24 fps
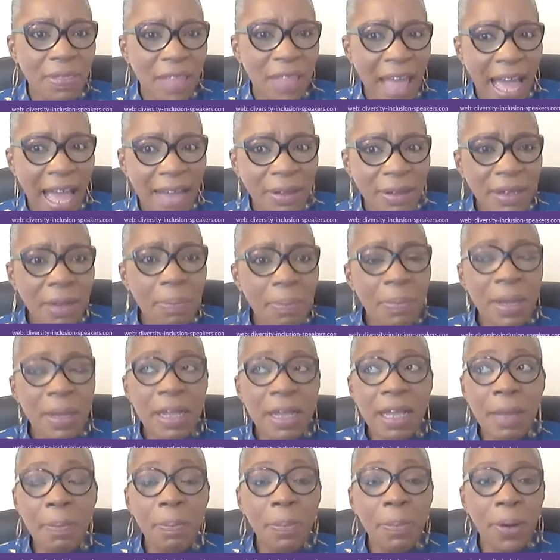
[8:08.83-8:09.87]
and the
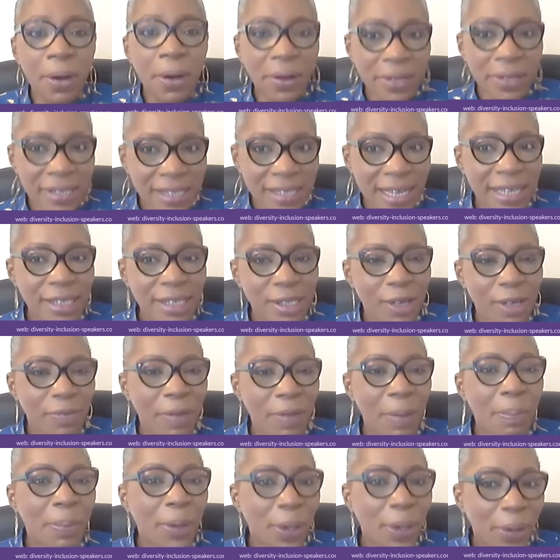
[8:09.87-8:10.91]
importance of
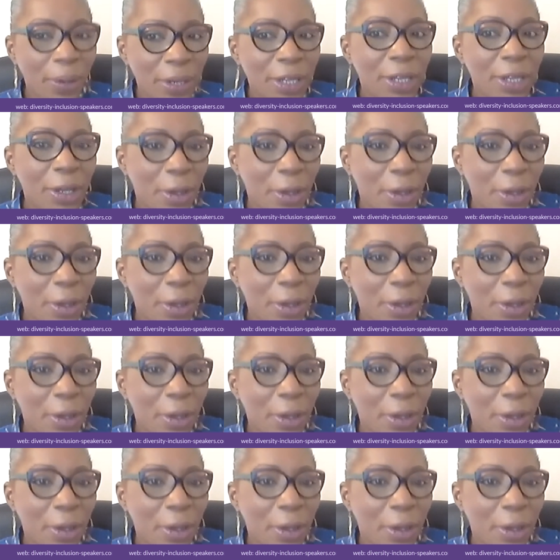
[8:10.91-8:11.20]
employing